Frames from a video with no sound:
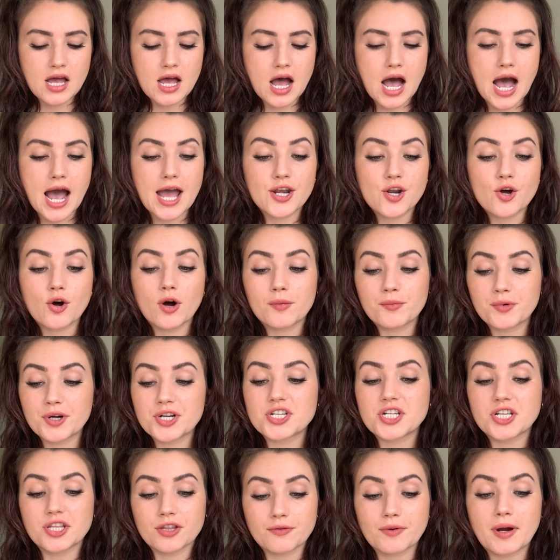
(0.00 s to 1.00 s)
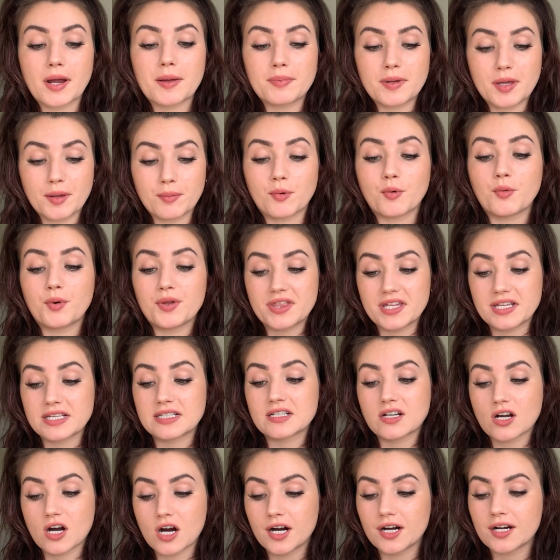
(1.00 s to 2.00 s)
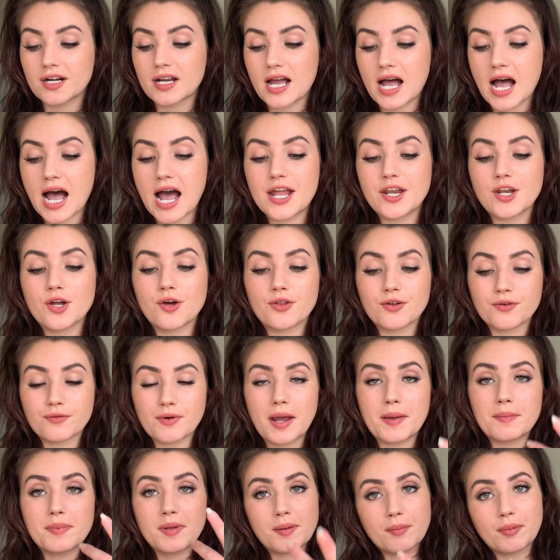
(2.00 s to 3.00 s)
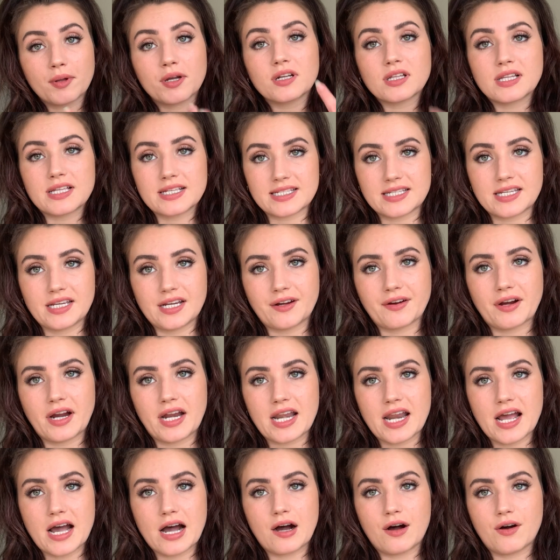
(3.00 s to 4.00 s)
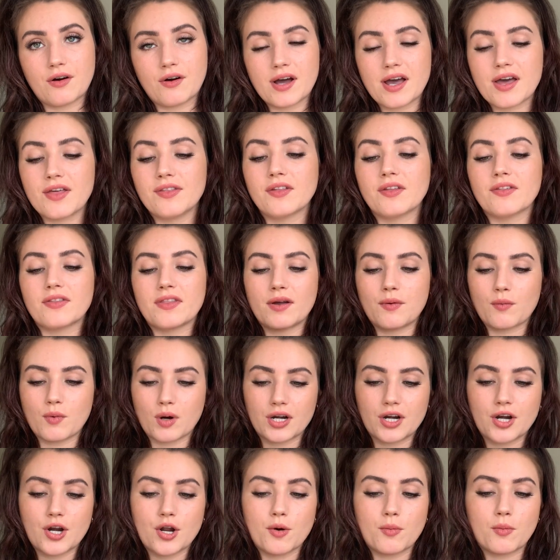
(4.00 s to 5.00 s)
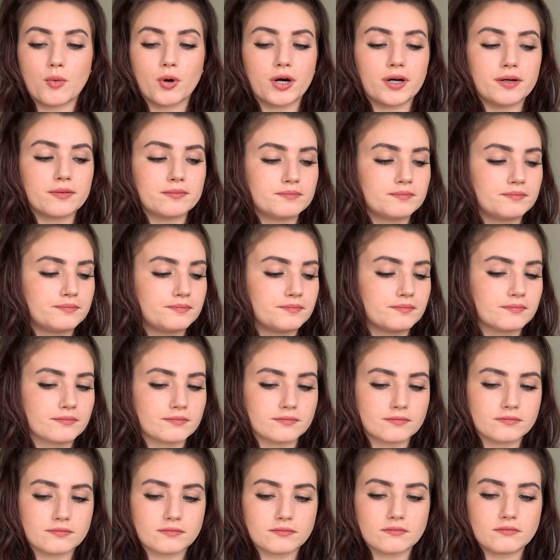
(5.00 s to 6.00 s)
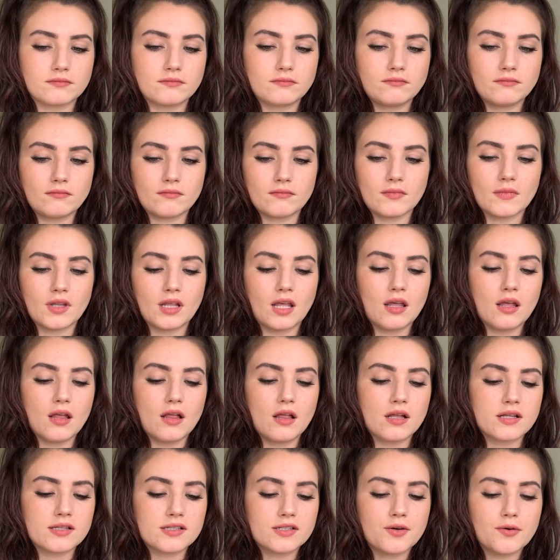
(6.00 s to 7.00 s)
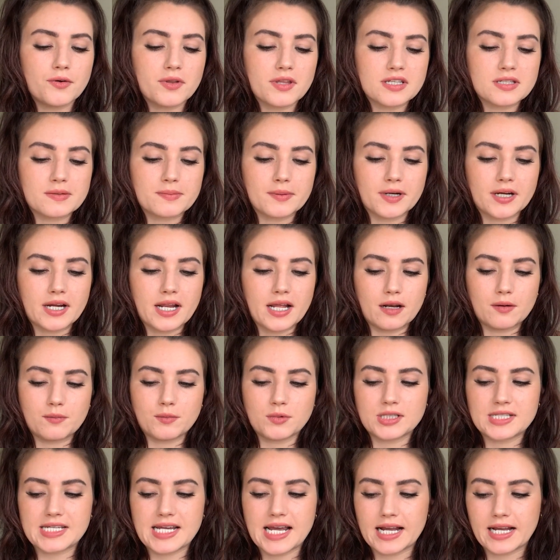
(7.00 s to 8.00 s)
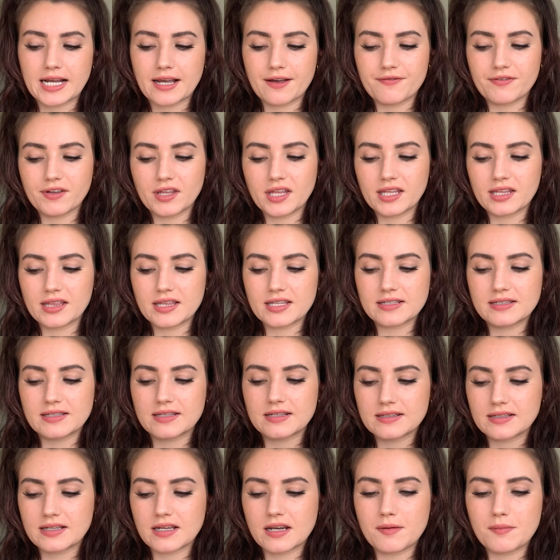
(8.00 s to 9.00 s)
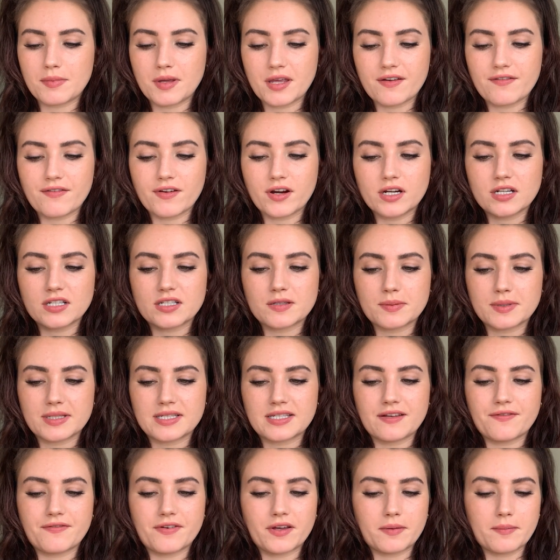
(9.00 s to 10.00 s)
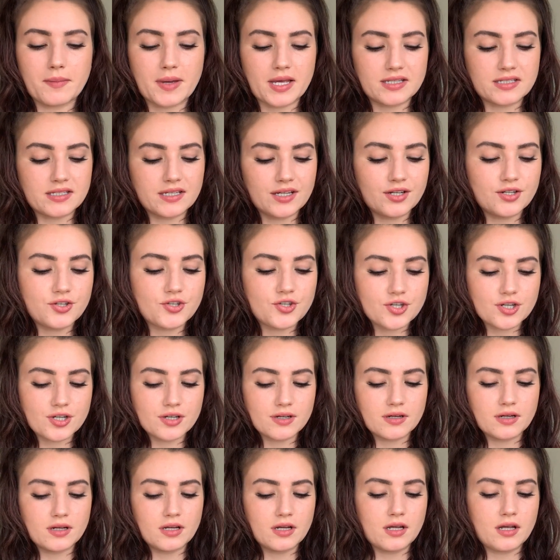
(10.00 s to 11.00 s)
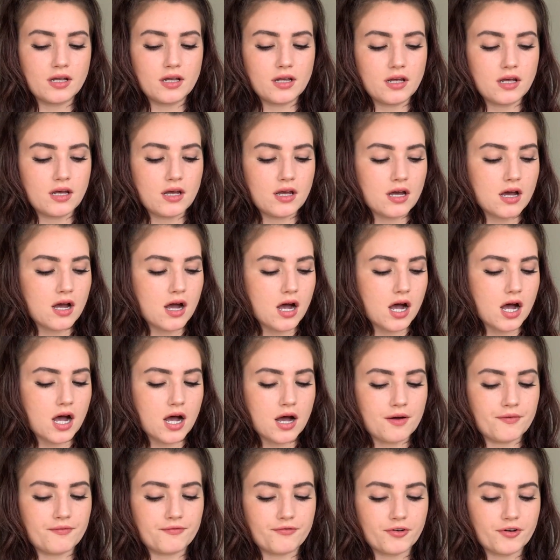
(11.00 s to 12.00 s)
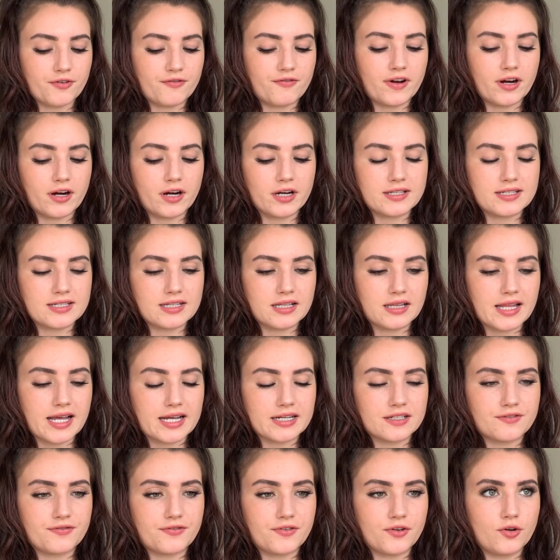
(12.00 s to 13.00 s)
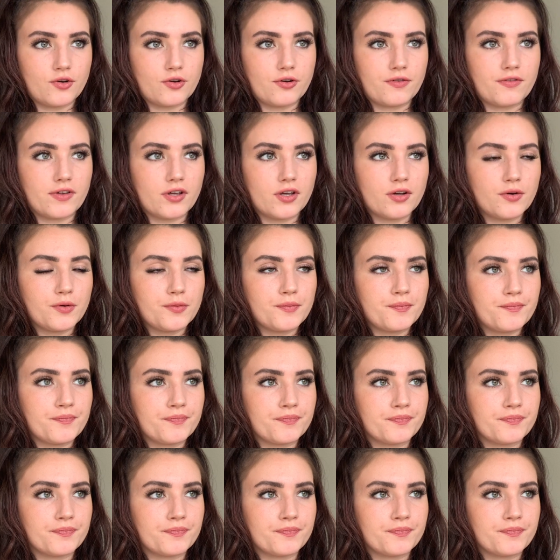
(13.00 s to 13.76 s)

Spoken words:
I know I'm reaching the right people with this card. I know the right people are listening right now and that they want to know more. Let's go with the Spirit Animal deck. I feel like this is going to be a very specific message for a very select few of you.